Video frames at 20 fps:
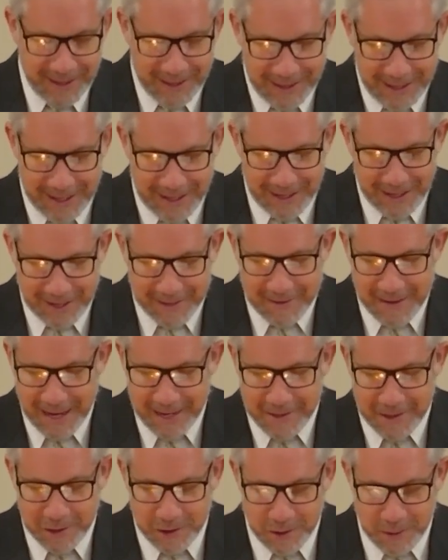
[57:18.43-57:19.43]
That it's
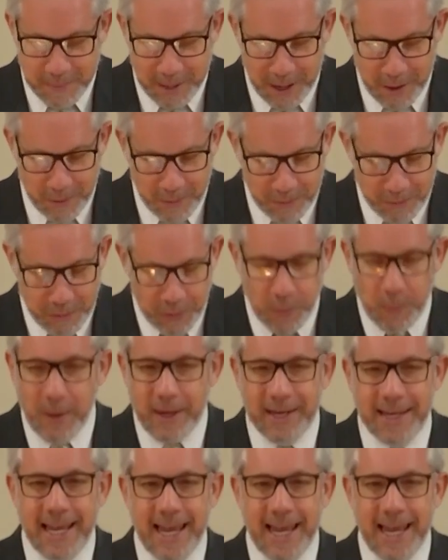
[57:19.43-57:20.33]
not just about for one